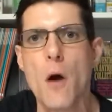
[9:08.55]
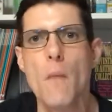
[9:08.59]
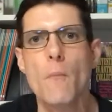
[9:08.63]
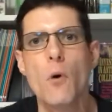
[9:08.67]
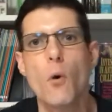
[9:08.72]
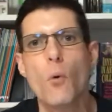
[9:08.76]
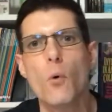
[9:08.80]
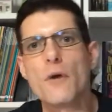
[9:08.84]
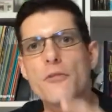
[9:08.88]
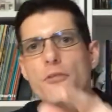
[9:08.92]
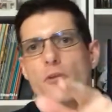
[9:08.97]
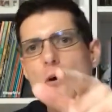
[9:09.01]
But
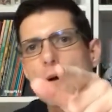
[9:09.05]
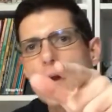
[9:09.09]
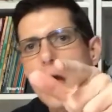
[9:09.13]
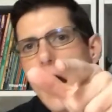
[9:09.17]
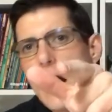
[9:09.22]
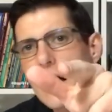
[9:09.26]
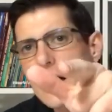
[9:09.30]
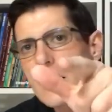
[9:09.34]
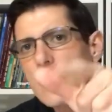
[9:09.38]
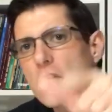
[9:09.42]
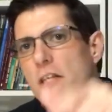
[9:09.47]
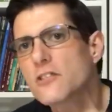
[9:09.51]
what they're
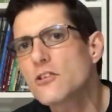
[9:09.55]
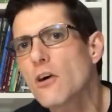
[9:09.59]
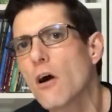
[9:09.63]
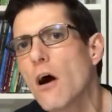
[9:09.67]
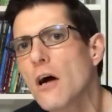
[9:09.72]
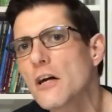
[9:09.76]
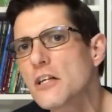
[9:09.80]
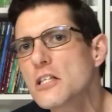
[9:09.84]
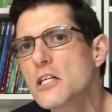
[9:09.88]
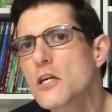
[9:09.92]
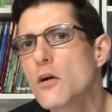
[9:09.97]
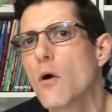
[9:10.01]
not going to
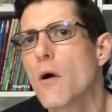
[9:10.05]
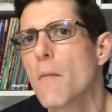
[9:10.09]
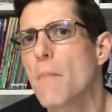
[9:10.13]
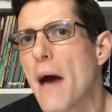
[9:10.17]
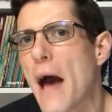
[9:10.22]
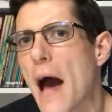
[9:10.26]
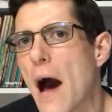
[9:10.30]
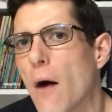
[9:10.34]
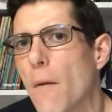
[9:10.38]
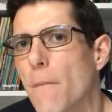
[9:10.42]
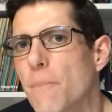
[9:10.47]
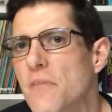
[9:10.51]
talk to you
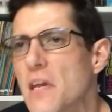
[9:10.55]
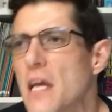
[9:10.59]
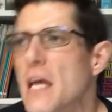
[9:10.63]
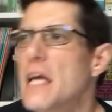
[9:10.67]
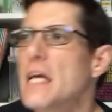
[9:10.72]
about